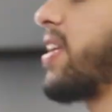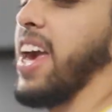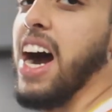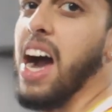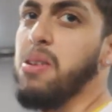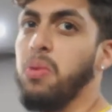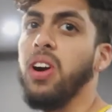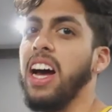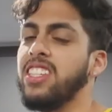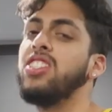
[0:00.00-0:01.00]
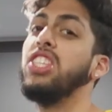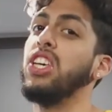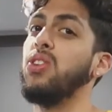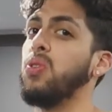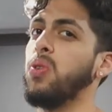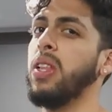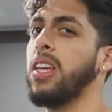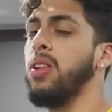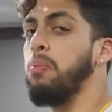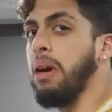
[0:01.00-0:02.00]
Okay, Highmore. I see you, you
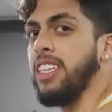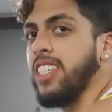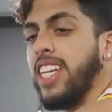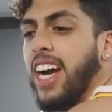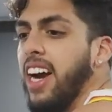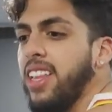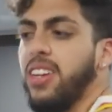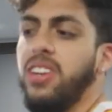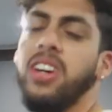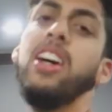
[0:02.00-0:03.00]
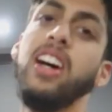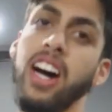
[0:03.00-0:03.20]
like little pesky guy though.